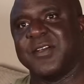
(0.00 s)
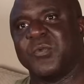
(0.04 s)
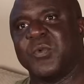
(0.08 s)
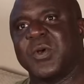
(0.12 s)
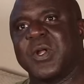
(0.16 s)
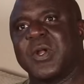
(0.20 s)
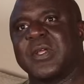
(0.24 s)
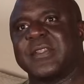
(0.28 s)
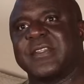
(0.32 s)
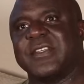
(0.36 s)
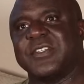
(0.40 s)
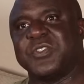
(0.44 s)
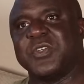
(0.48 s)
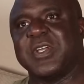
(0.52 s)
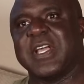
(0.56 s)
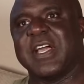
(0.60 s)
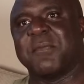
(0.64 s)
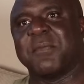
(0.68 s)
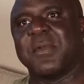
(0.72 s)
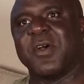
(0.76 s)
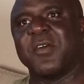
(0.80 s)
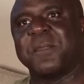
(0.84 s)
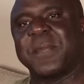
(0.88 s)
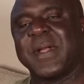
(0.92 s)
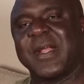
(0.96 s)
Where did you
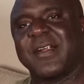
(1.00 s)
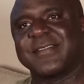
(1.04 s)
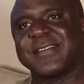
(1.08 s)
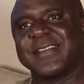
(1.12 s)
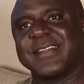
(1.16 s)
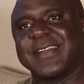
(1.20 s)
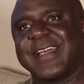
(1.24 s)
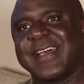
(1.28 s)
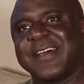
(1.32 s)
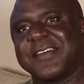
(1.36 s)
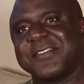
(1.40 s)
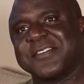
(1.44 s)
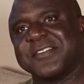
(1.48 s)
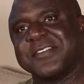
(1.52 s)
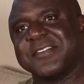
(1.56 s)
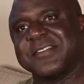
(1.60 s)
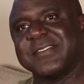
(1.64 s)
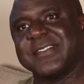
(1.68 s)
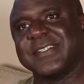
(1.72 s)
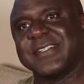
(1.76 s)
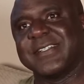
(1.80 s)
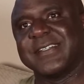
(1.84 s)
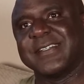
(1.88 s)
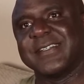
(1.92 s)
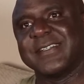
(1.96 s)
have both parents in the household?